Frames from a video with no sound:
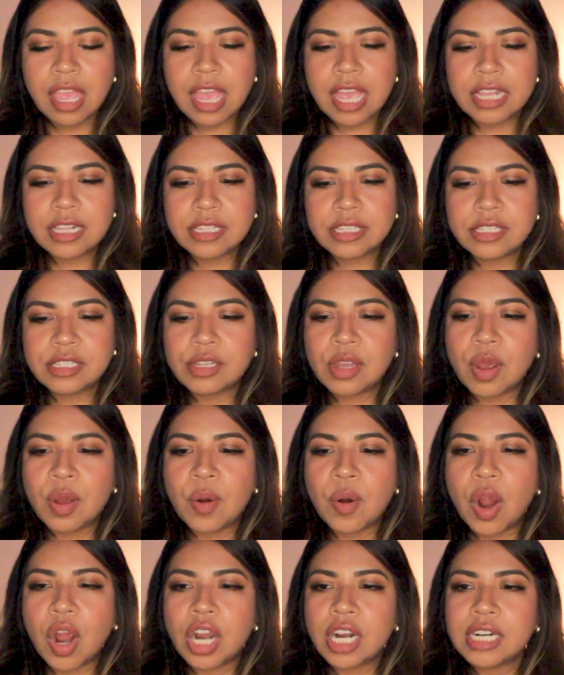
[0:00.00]
And
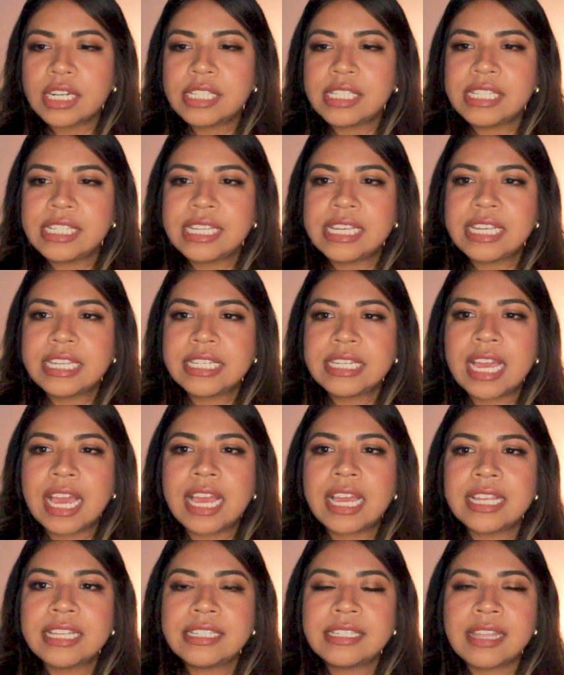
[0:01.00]
so RC
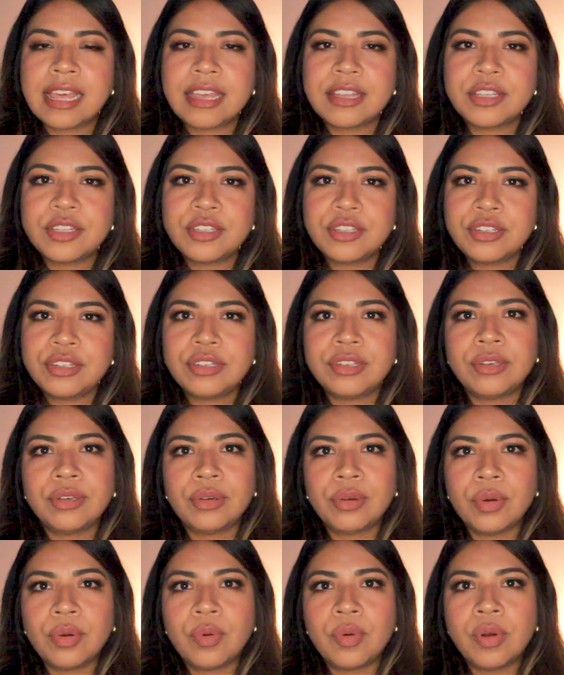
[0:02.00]
ties that
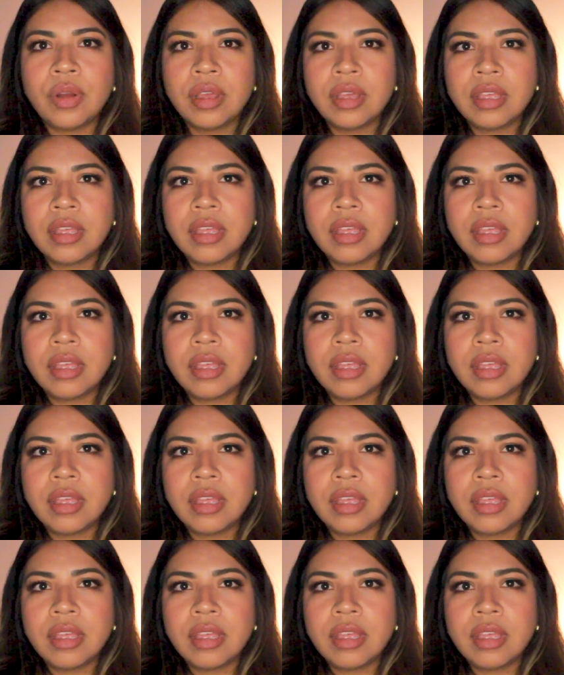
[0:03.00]
to